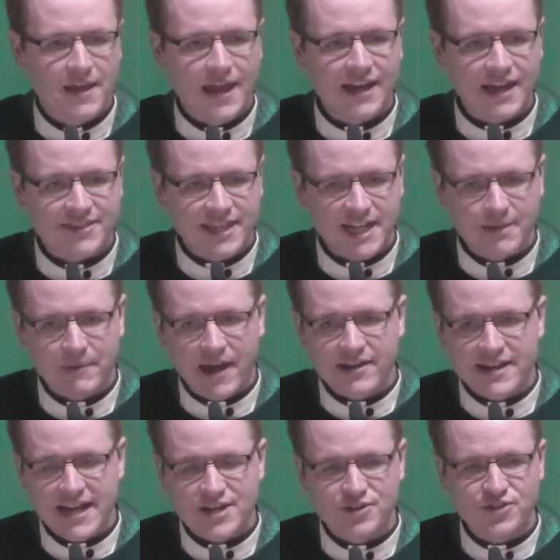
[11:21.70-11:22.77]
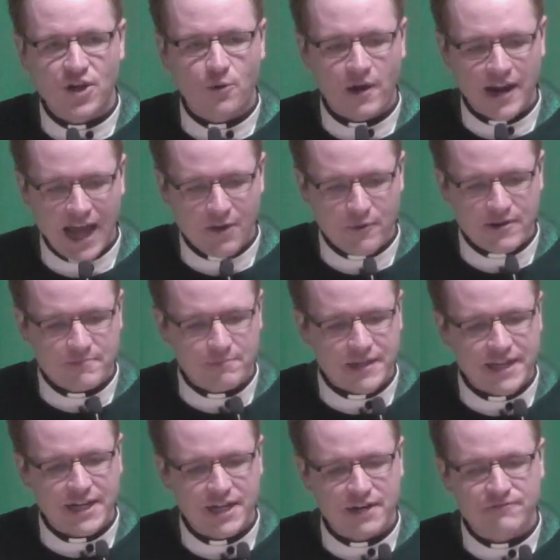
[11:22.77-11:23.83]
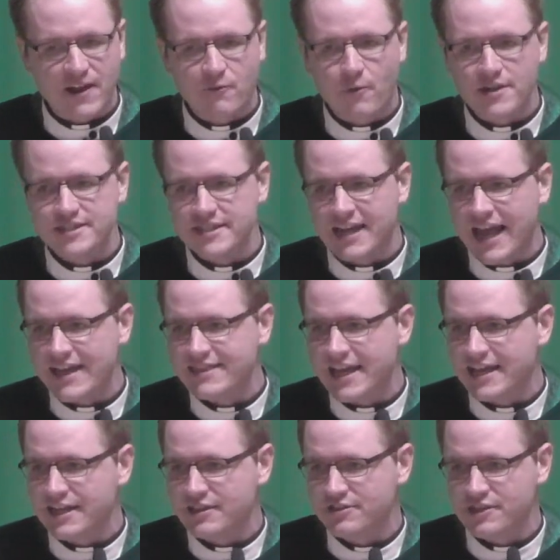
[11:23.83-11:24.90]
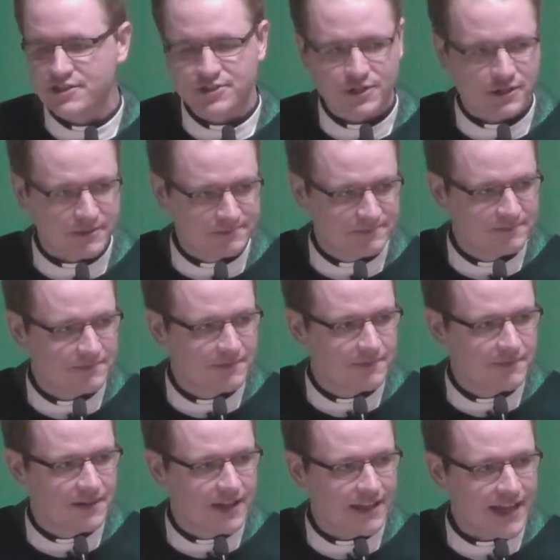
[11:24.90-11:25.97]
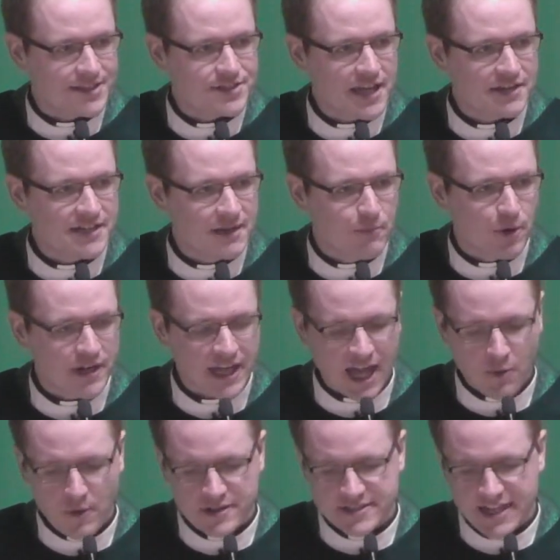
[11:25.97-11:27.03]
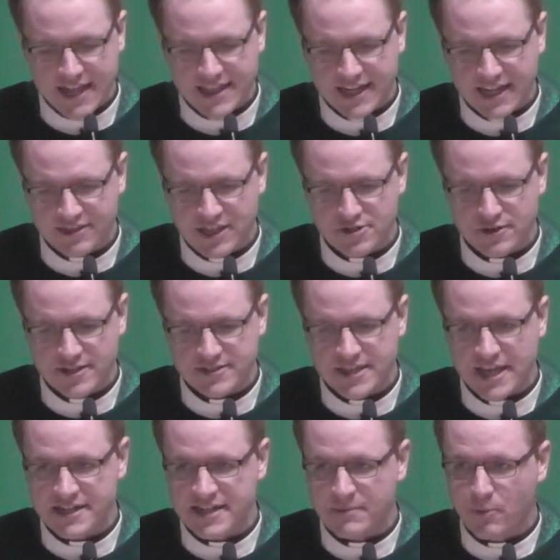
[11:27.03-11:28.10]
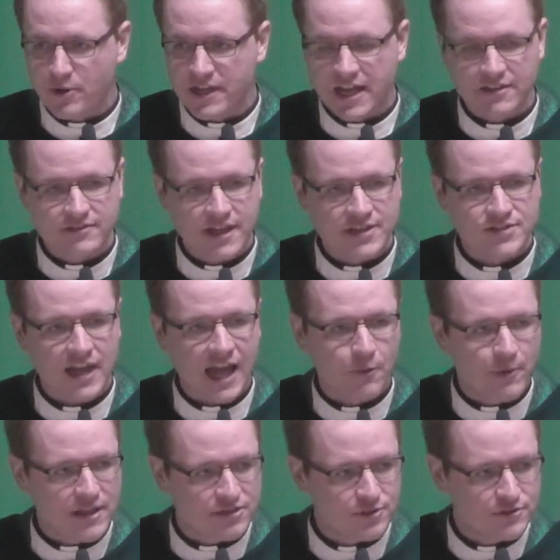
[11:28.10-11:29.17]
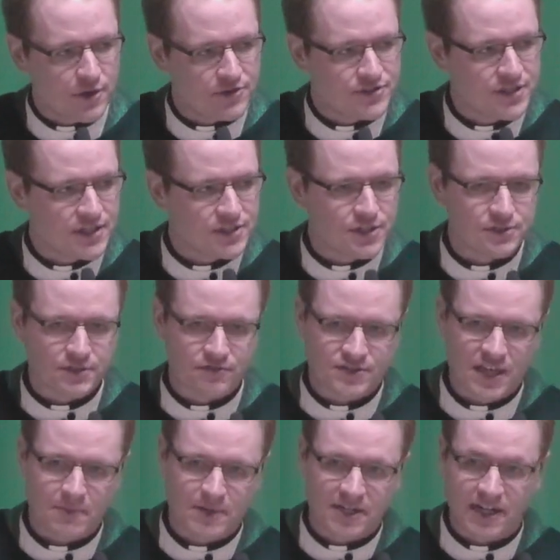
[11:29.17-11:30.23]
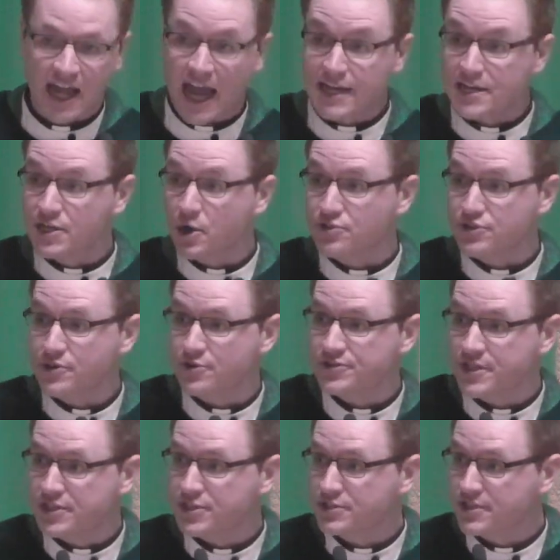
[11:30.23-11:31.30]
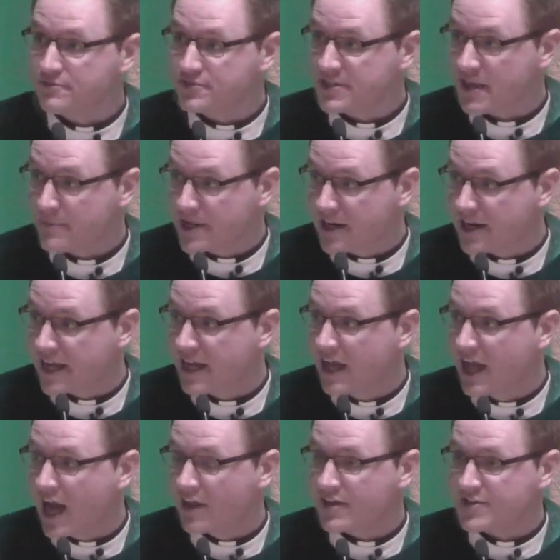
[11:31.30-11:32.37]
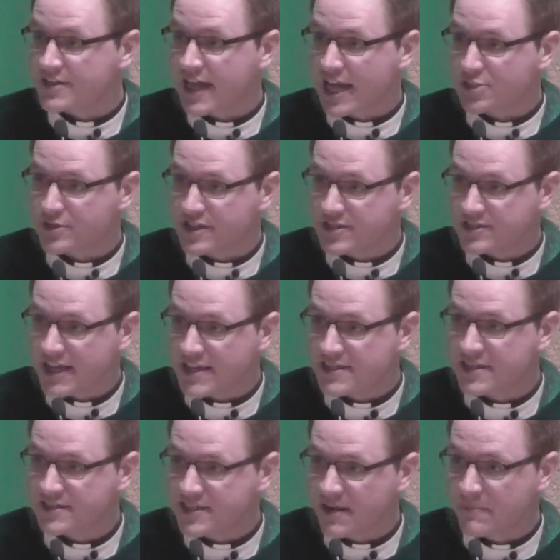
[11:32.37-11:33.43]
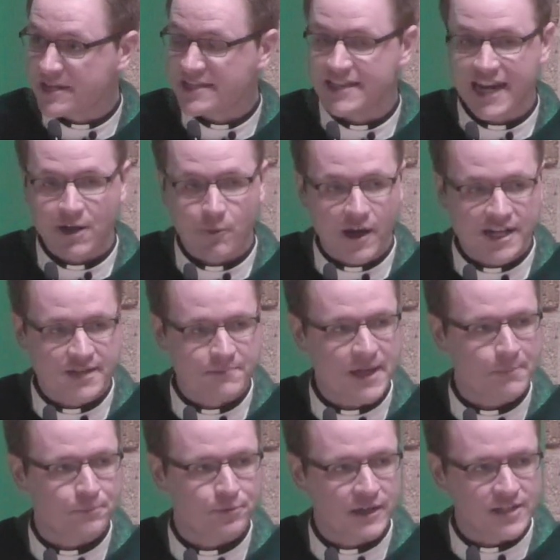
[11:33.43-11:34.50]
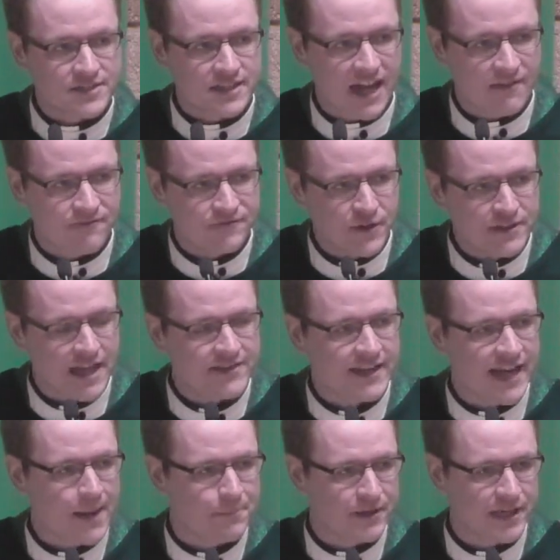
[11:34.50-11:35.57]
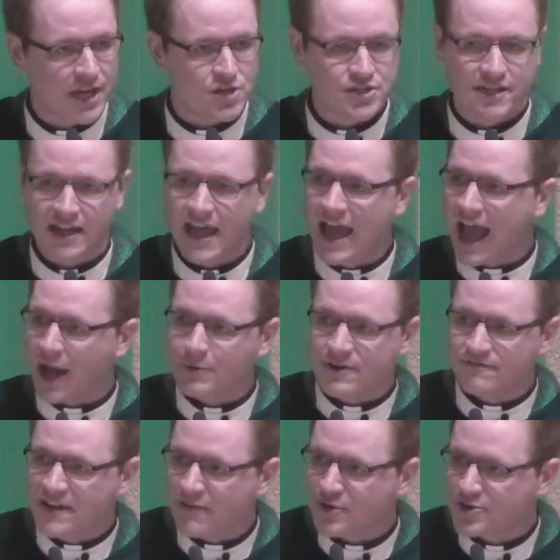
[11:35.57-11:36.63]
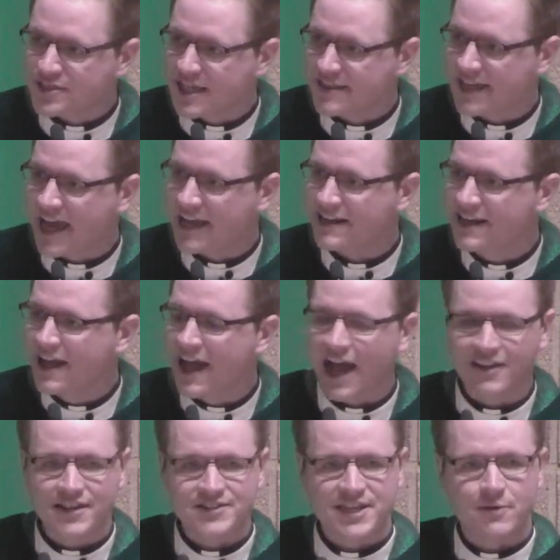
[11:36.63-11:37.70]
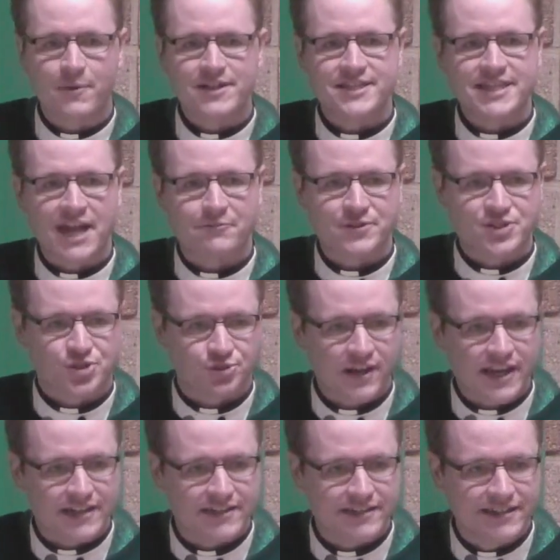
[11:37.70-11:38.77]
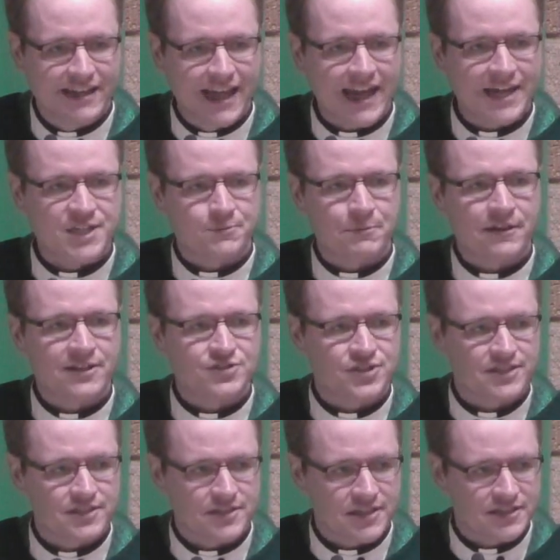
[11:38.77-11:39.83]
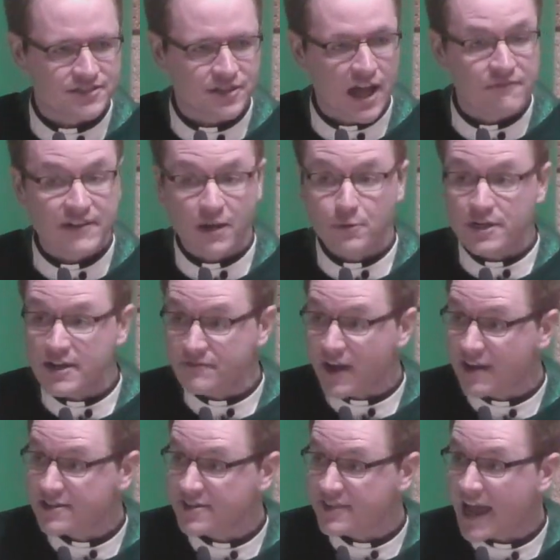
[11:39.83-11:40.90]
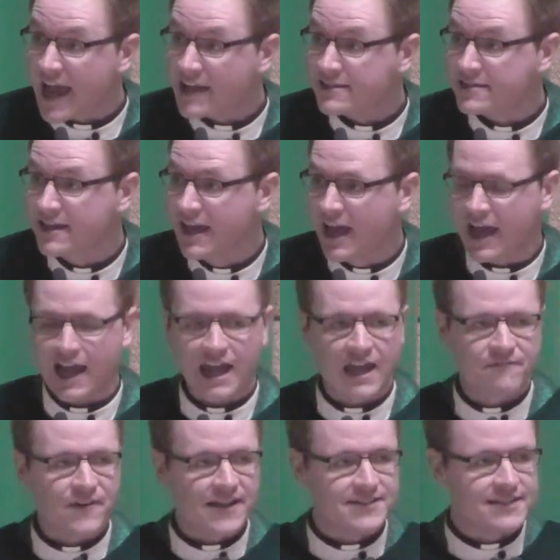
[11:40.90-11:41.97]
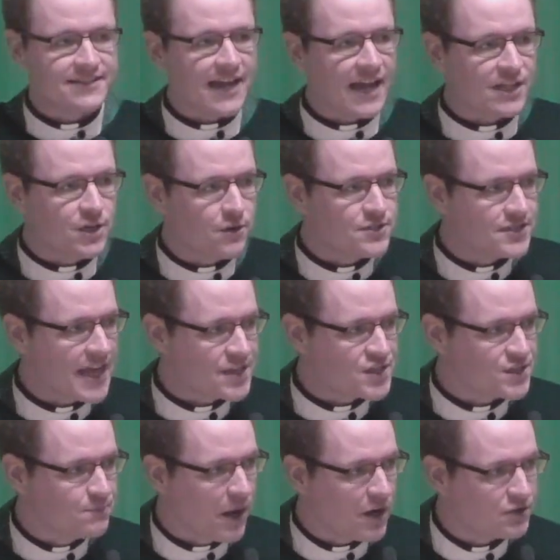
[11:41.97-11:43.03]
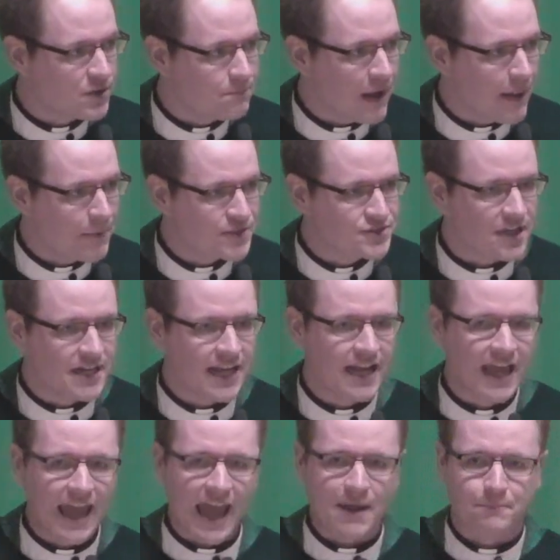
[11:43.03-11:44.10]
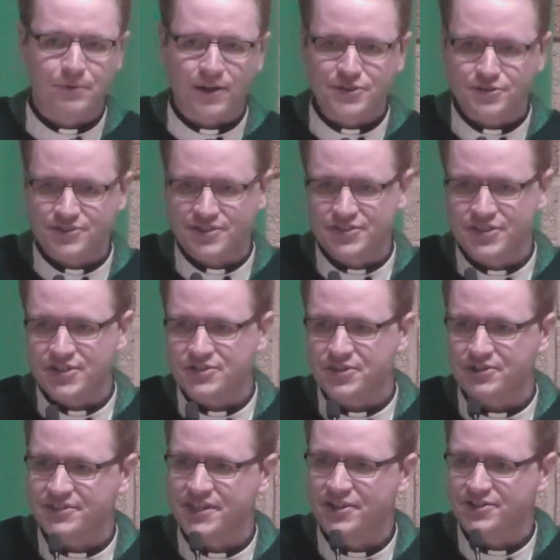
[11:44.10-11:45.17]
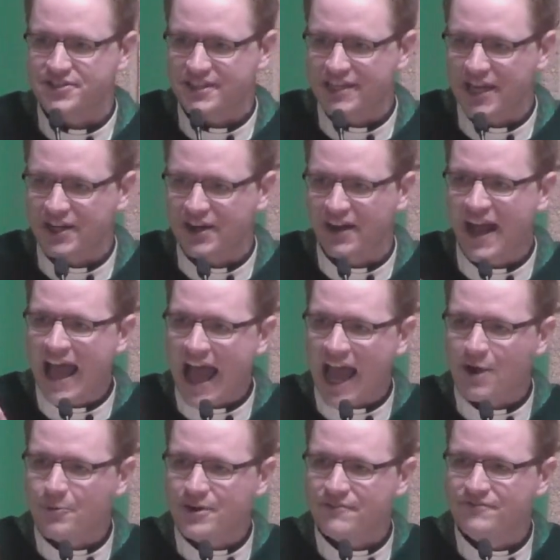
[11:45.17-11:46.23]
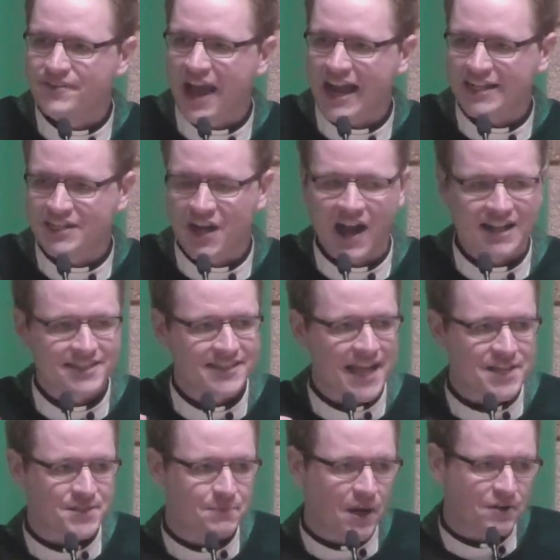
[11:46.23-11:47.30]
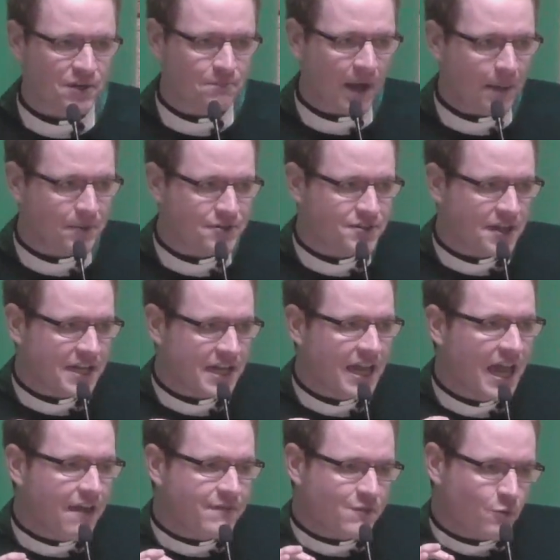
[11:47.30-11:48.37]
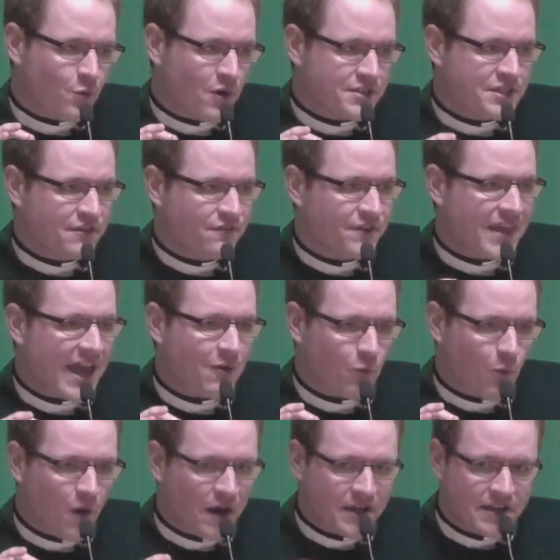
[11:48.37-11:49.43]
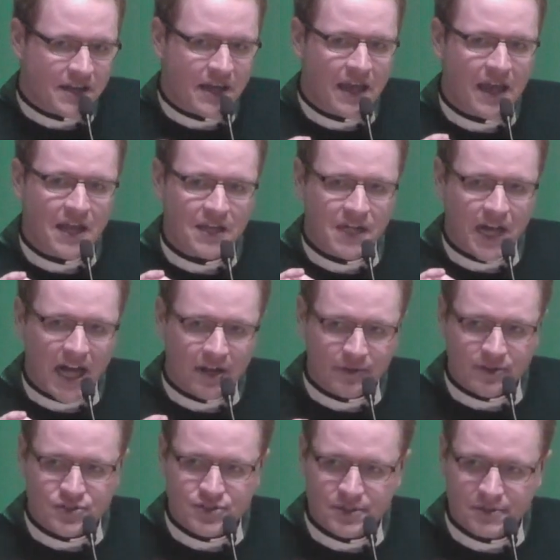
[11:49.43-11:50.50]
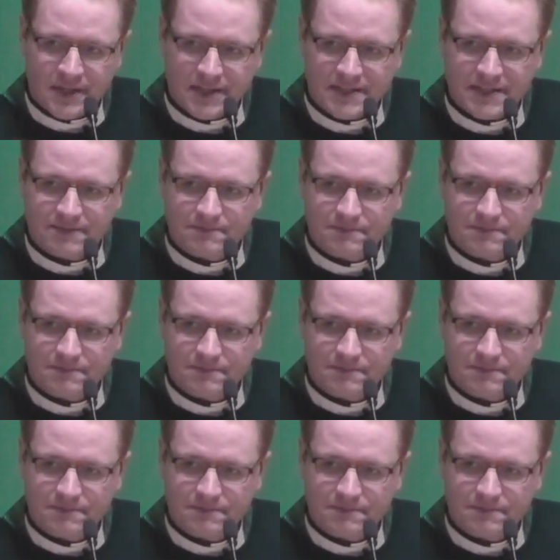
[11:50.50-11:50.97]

And I think about it, and you know what? I wouldn't be here if I wasn't at that cathedral on that Saturday morning. I wasn't at the cathedral on Saturday morning unless I went through those six years of seminary. I didn't go through those six years in seminary unless I actually said to somebody that I wanted to be a priest and I filled out that application. I would have never said that unless I went to that retreat and experienced Jesus' love. And I wouldn't have gone to that if I did not go to that small group Bible study. And, brothers and sisters, here's the kicker I would have not gone to that small group Bible study if it wasn't for that one college student